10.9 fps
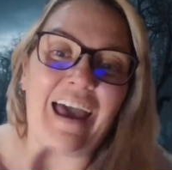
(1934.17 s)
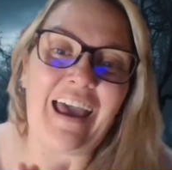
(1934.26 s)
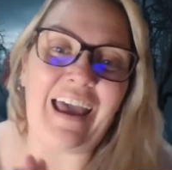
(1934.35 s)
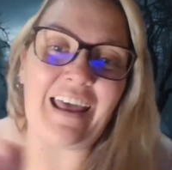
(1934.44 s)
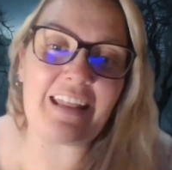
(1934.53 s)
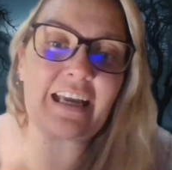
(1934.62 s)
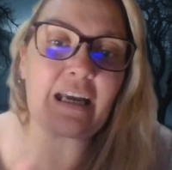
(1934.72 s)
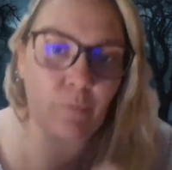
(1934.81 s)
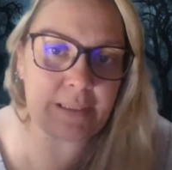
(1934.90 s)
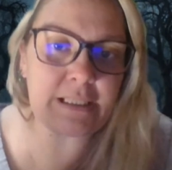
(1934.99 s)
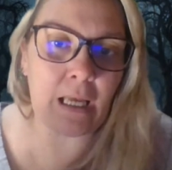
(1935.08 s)
And, like,
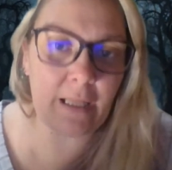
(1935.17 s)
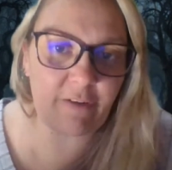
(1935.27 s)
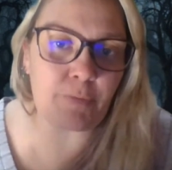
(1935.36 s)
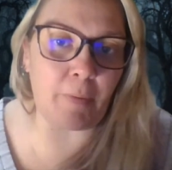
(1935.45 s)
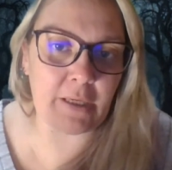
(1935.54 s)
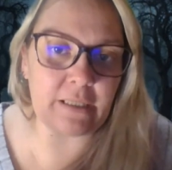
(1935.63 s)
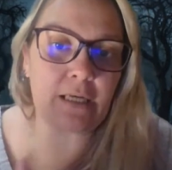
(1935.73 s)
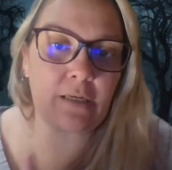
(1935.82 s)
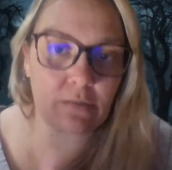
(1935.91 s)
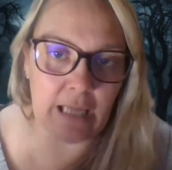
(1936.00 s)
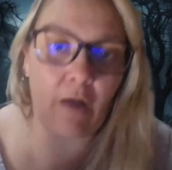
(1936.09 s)
we tell everybody,
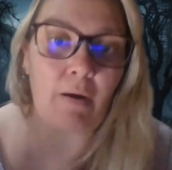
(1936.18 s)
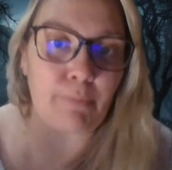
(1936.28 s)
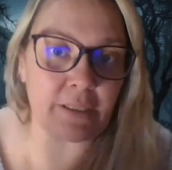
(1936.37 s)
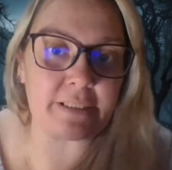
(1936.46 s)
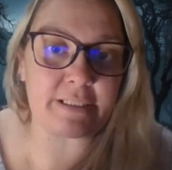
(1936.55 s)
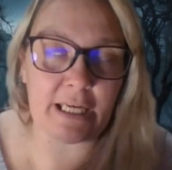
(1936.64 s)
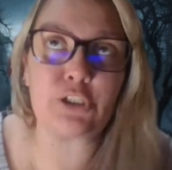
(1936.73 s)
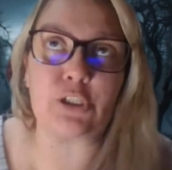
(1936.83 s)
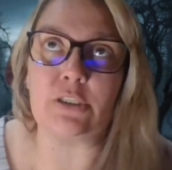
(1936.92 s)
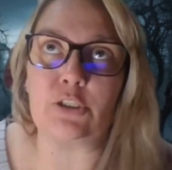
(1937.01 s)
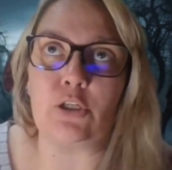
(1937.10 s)
like, now at
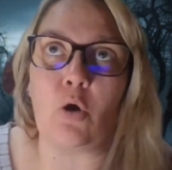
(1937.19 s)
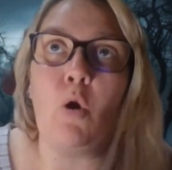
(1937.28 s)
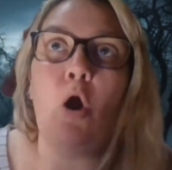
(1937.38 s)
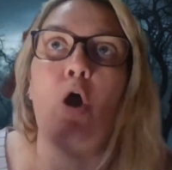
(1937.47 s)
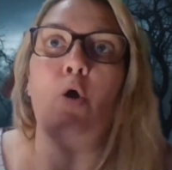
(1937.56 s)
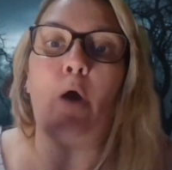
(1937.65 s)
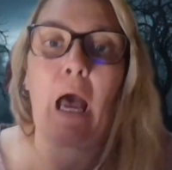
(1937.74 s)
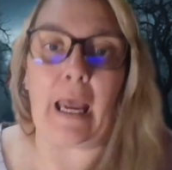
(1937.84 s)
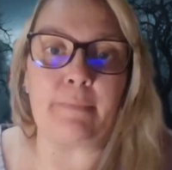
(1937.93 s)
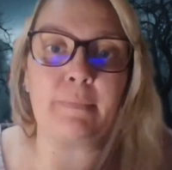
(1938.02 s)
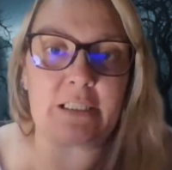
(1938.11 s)
presentations, you know,
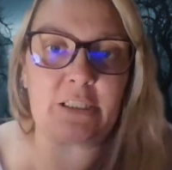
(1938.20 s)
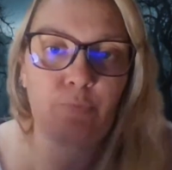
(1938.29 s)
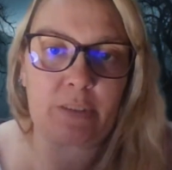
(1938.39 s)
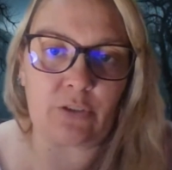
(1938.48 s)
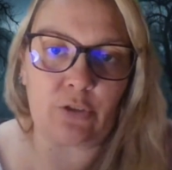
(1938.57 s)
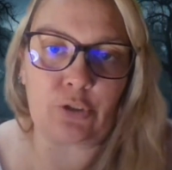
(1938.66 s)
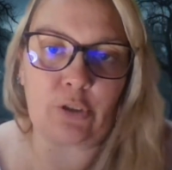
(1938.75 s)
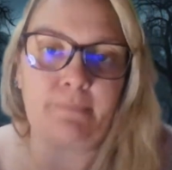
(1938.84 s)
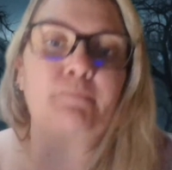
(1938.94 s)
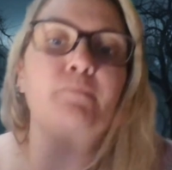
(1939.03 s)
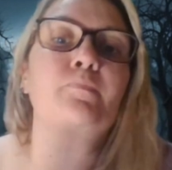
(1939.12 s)
I am a lead researcher.
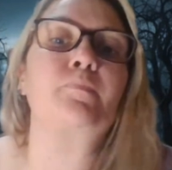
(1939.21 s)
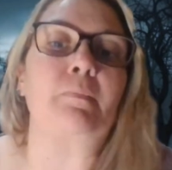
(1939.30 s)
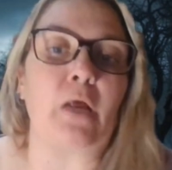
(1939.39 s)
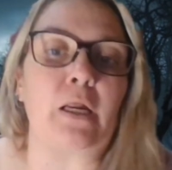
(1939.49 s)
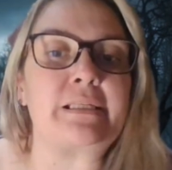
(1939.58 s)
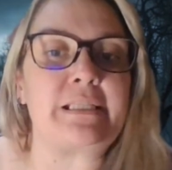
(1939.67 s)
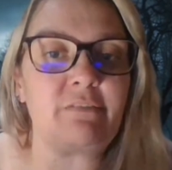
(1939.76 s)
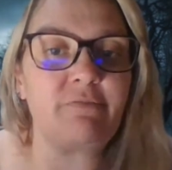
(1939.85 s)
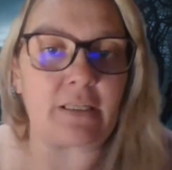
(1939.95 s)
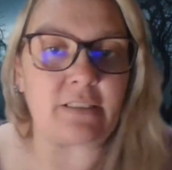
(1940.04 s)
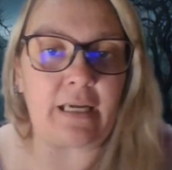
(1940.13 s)
I'm not a lead
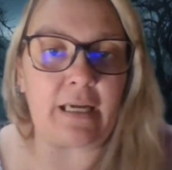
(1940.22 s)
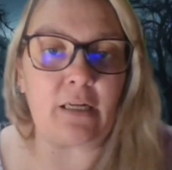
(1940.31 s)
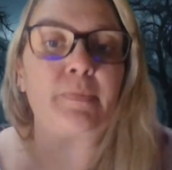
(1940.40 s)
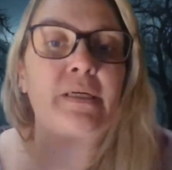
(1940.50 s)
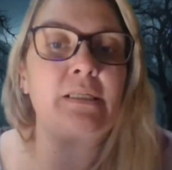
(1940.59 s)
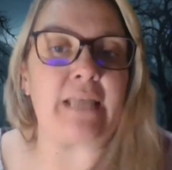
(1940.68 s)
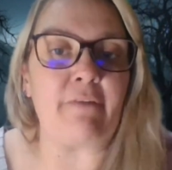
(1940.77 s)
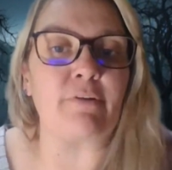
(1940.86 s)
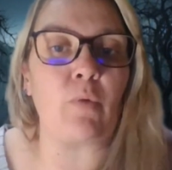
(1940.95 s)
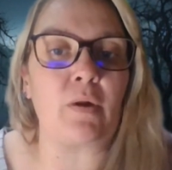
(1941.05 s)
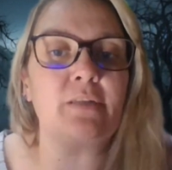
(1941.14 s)
investigator because
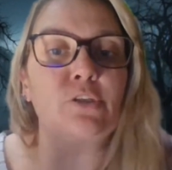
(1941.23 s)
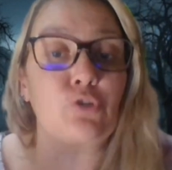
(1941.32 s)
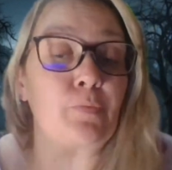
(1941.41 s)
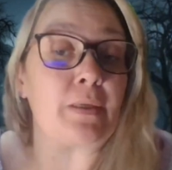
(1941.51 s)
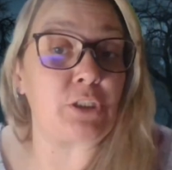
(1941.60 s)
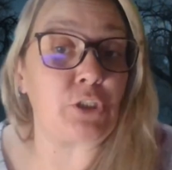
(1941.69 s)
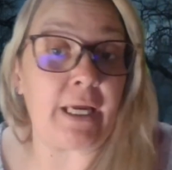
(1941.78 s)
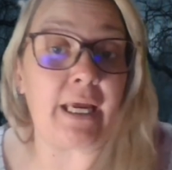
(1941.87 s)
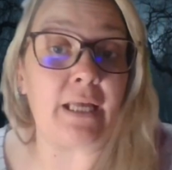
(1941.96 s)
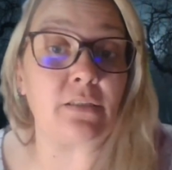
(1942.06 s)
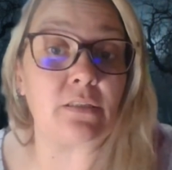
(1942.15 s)
everyone in this group has a
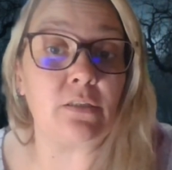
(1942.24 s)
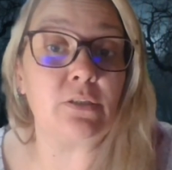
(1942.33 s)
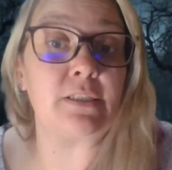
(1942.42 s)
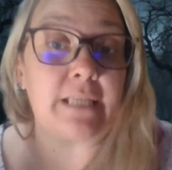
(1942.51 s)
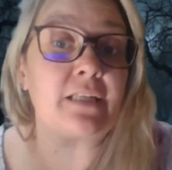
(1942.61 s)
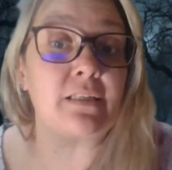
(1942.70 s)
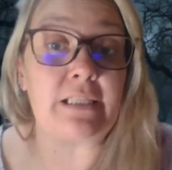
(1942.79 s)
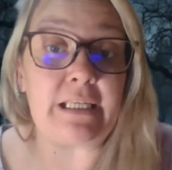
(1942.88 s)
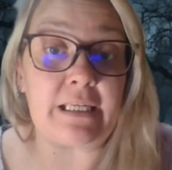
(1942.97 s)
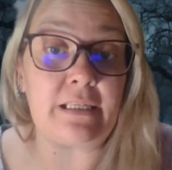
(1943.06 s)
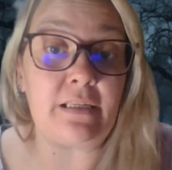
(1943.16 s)
chance to take
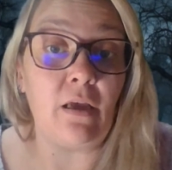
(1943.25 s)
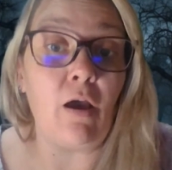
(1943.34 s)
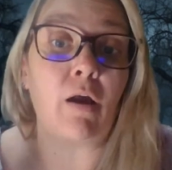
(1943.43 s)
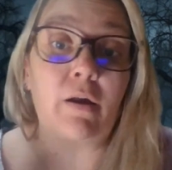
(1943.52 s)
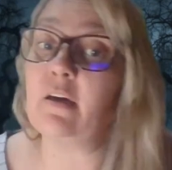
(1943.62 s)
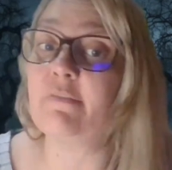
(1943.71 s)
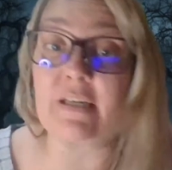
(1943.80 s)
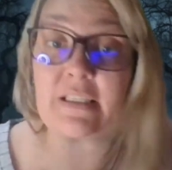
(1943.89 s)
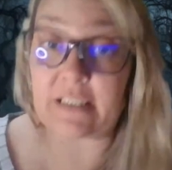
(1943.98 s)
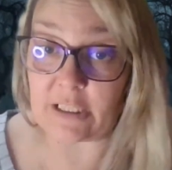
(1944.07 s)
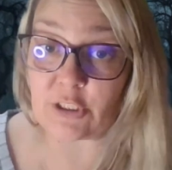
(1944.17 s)
lead on an
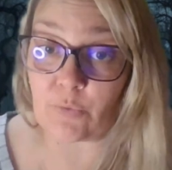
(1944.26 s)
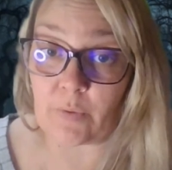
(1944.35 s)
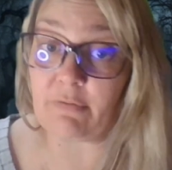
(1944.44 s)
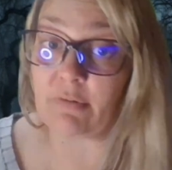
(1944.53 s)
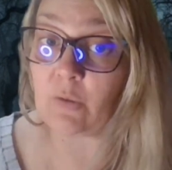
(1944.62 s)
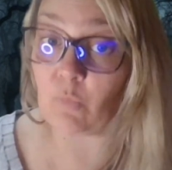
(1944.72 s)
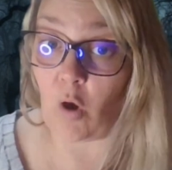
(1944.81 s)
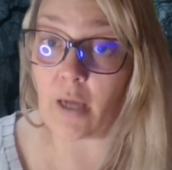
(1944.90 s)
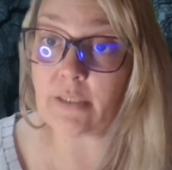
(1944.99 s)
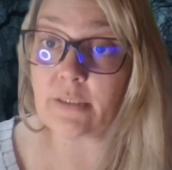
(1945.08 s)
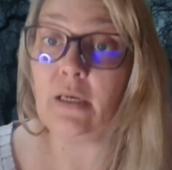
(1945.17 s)
investigation whenever they want.